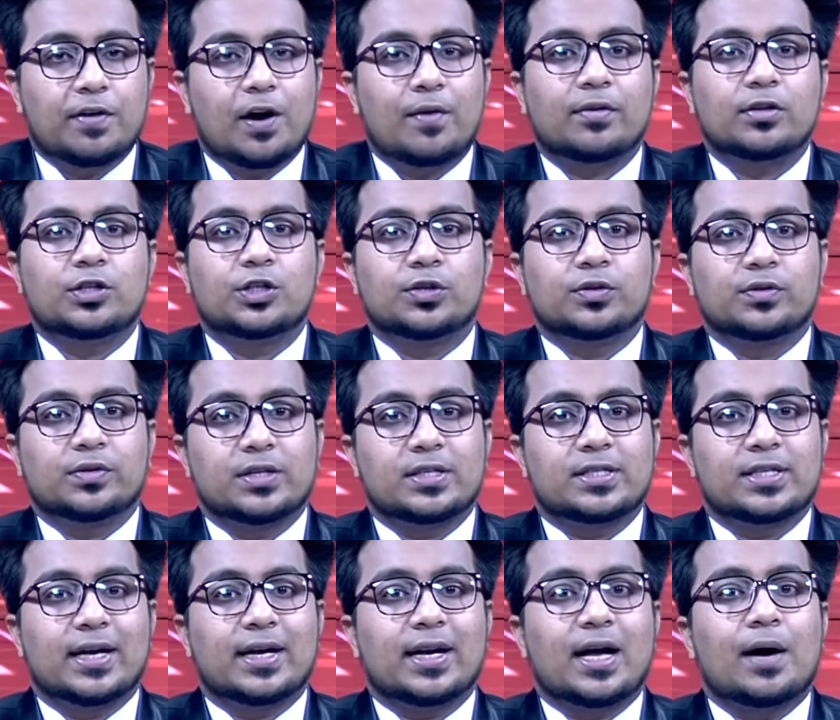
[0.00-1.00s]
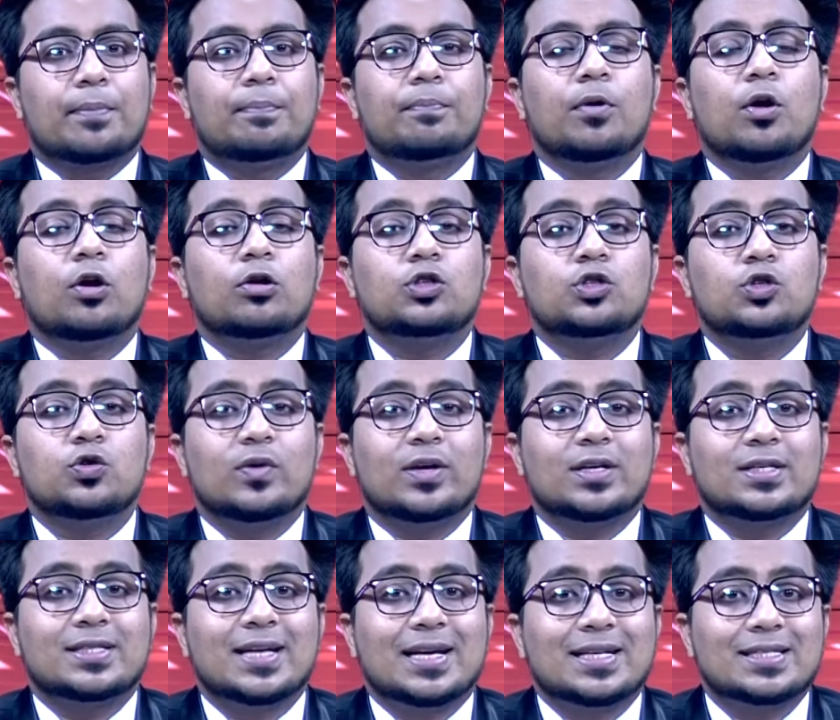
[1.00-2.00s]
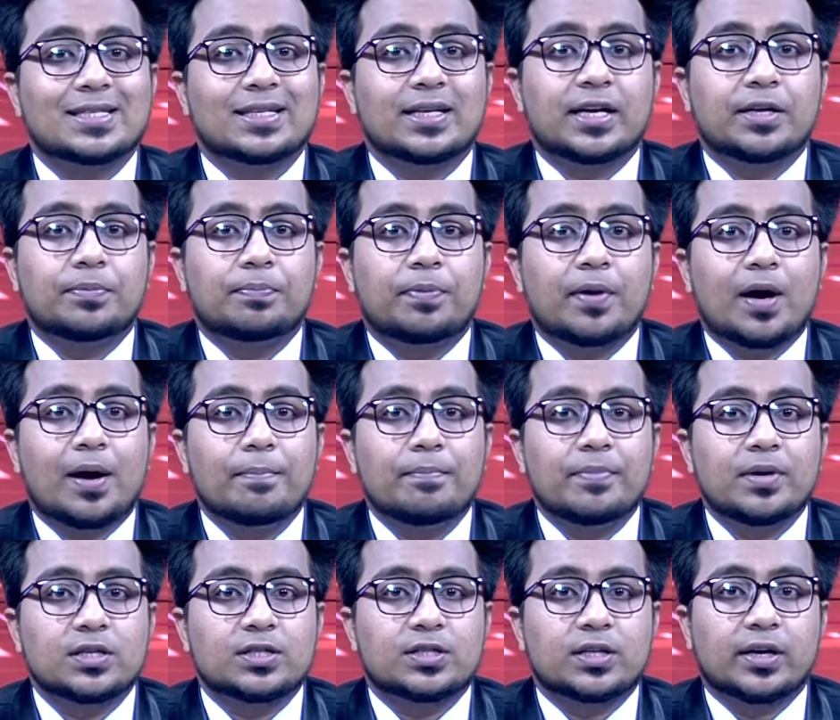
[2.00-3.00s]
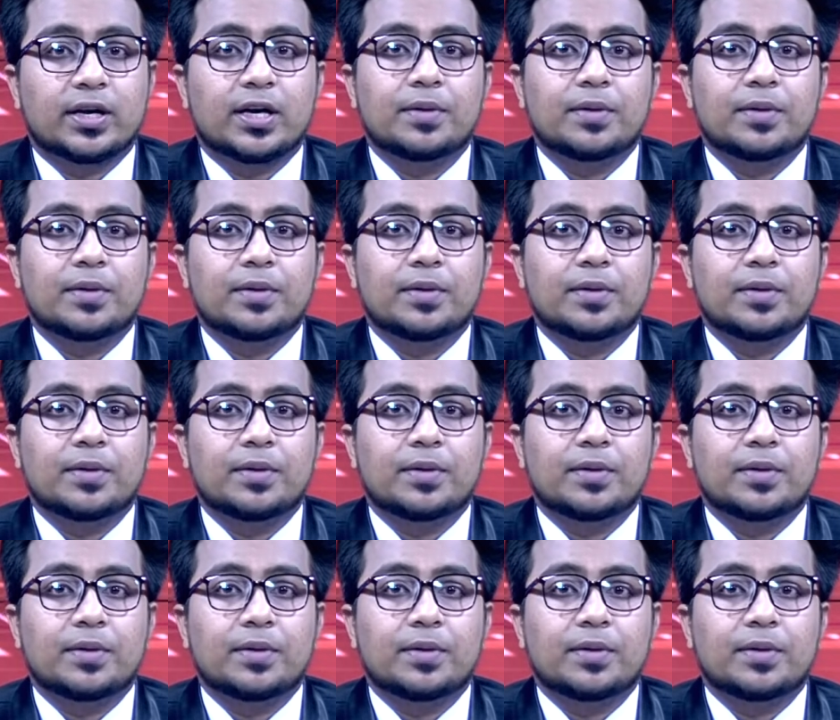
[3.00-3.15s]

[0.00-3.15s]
Fawad Chaudhry said a plot to assassinate Prime Minister